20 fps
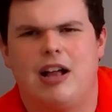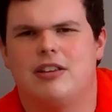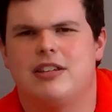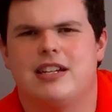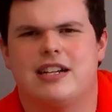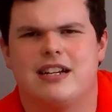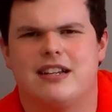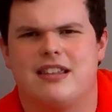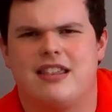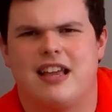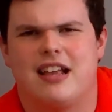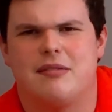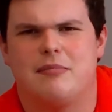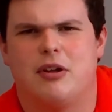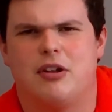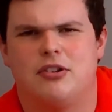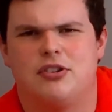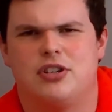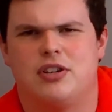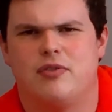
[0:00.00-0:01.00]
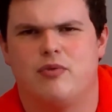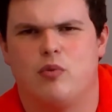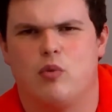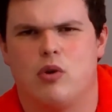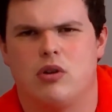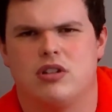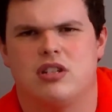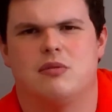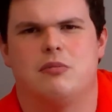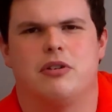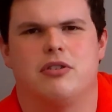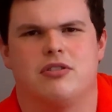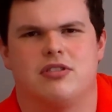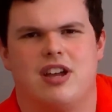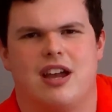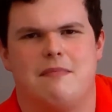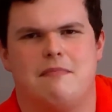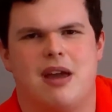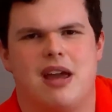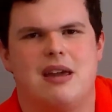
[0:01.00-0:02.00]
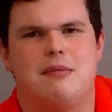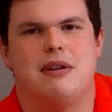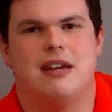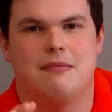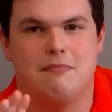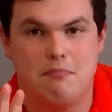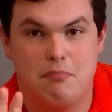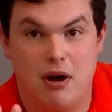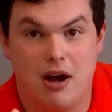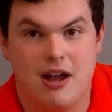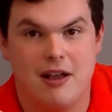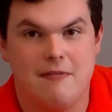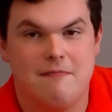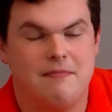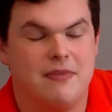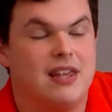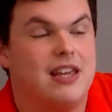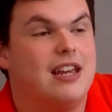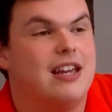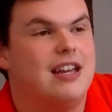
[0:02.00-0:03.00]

dig into the etymology of wort some other time, maybe. But